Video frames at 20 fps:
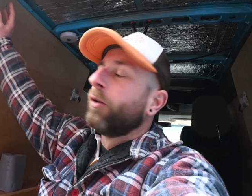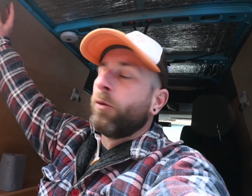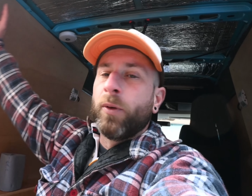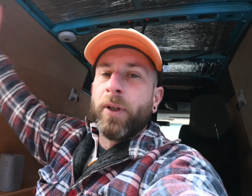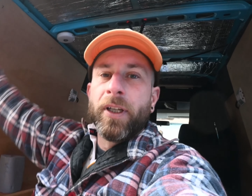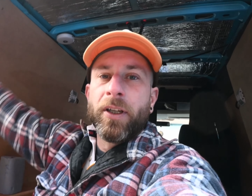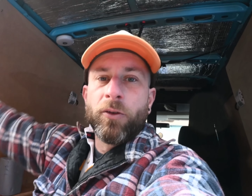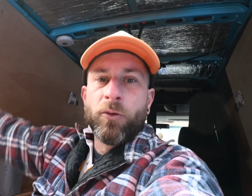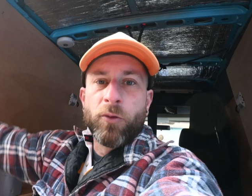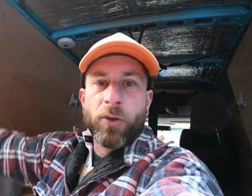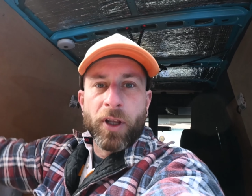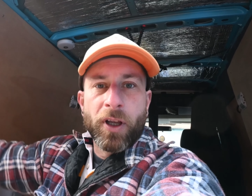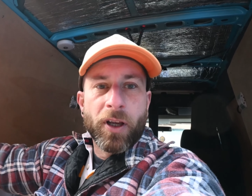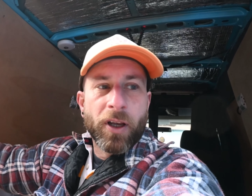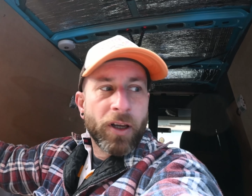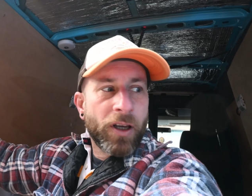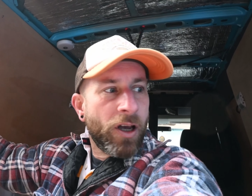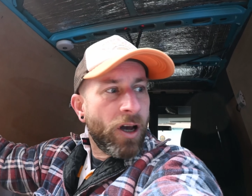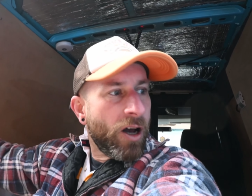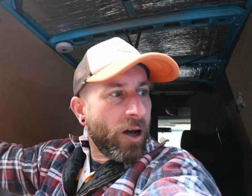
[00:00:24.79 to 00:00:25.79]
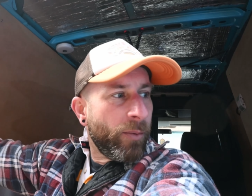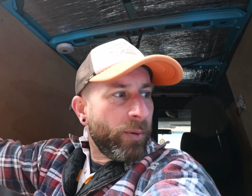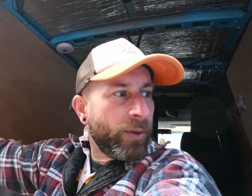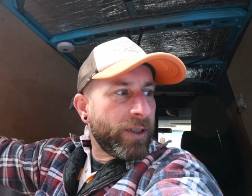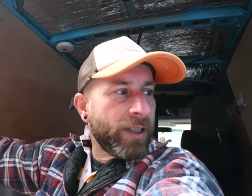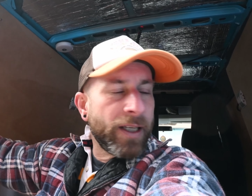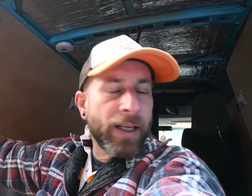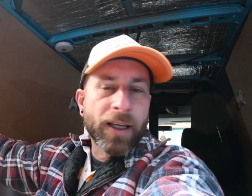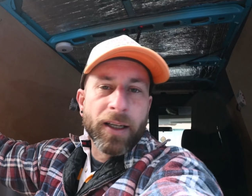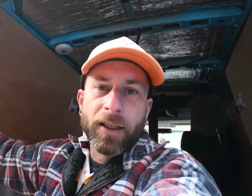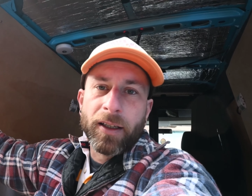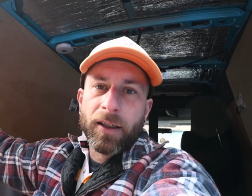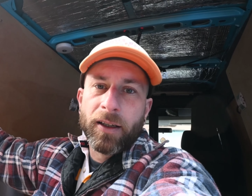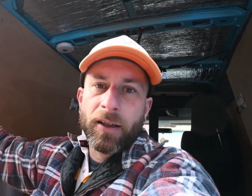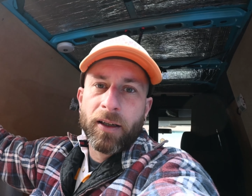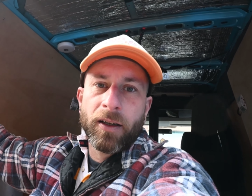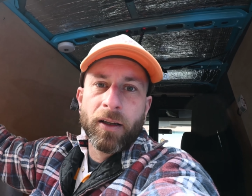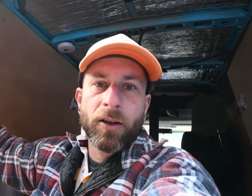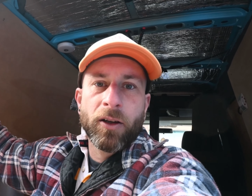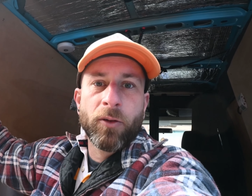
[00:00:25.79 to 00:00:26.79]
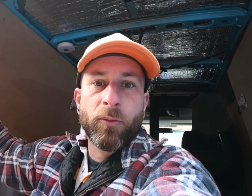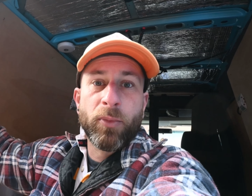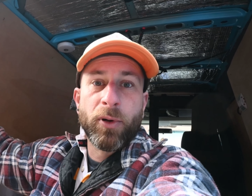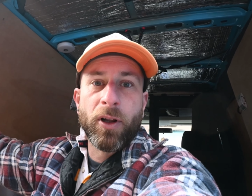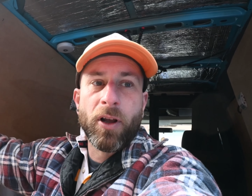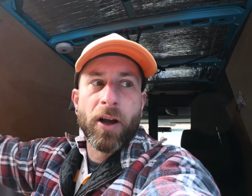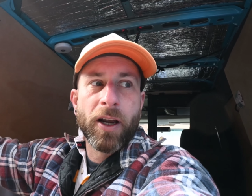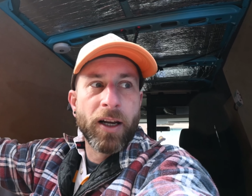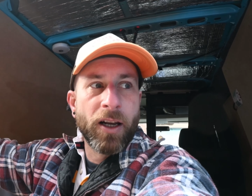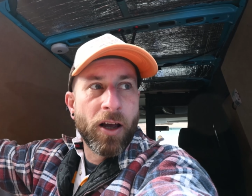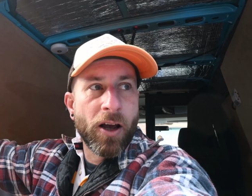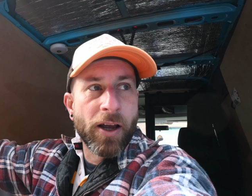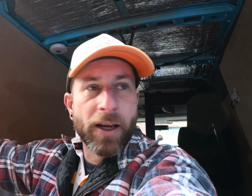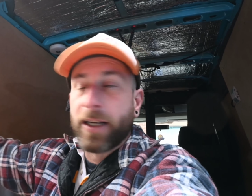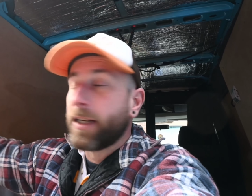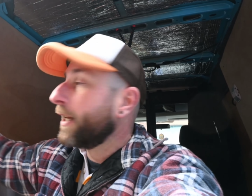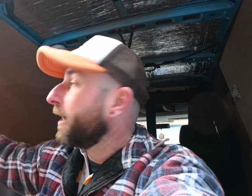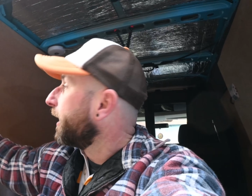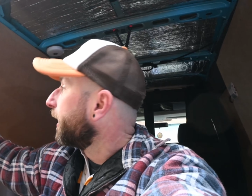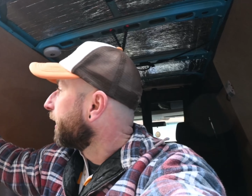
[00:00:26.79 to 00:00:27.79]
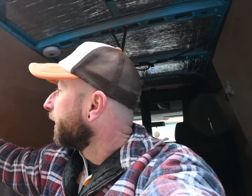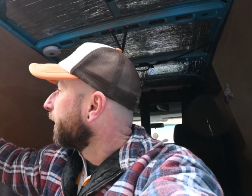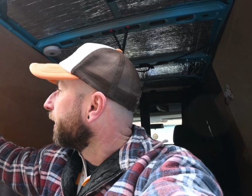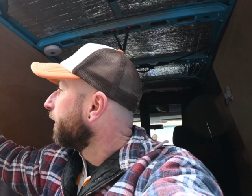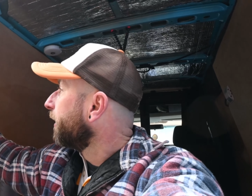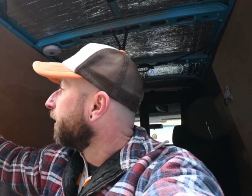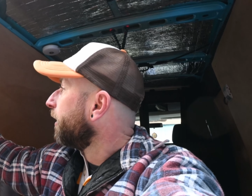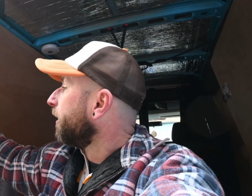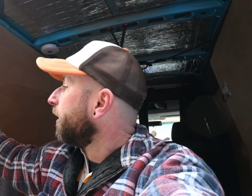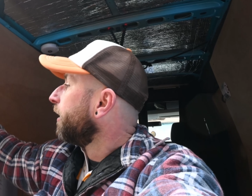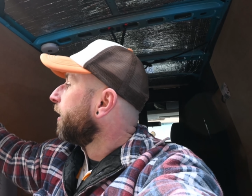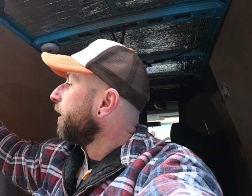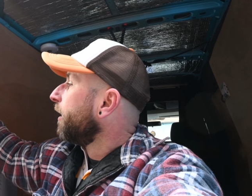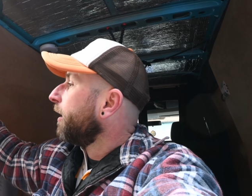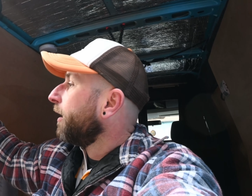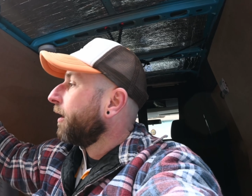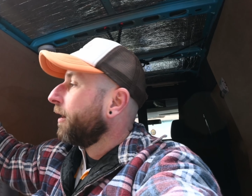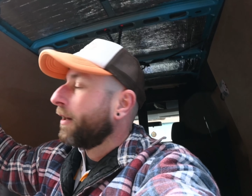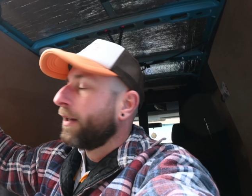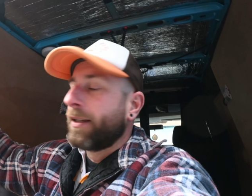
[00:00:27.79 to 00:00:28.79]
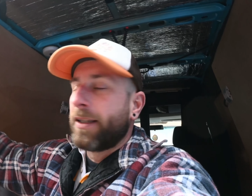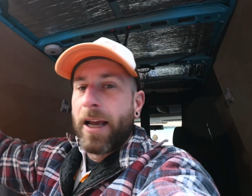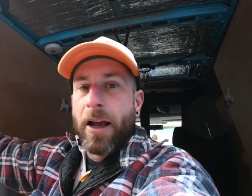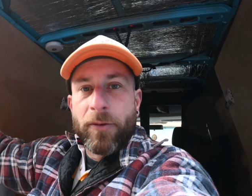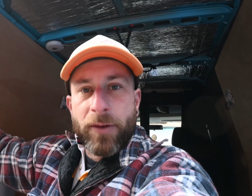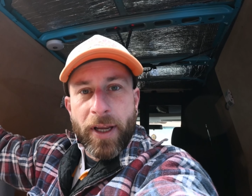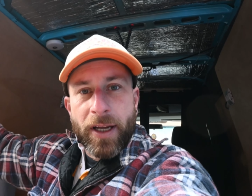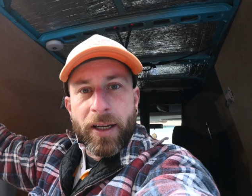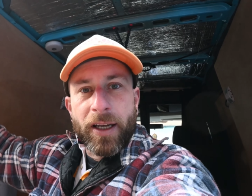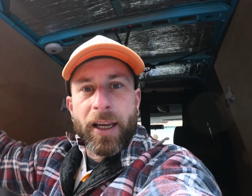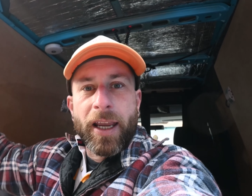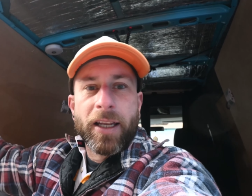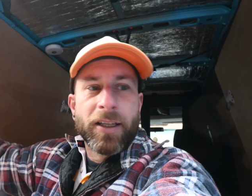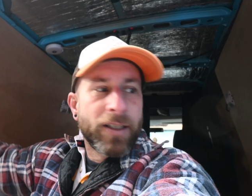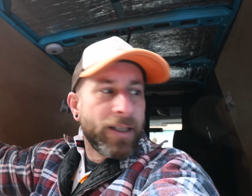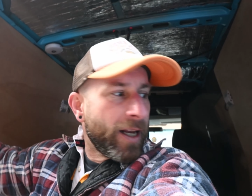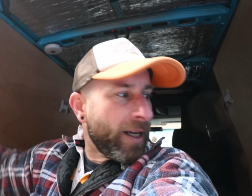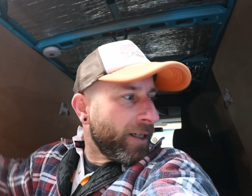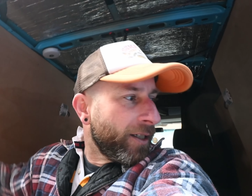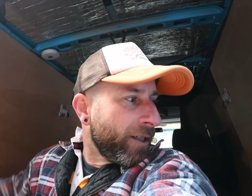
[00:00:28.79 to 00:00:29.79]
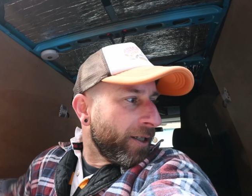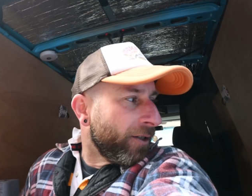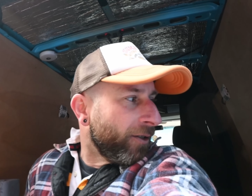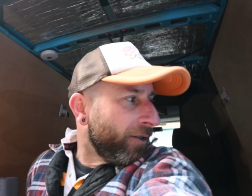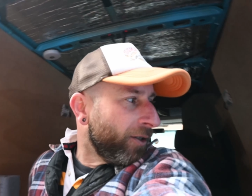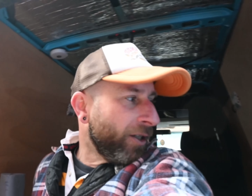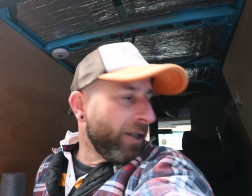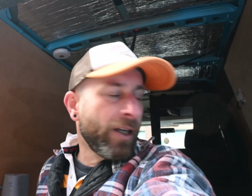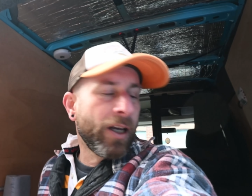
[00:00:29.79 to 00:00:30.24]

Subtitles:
We did all the carpeting, ply lining, sound deadening, insulation.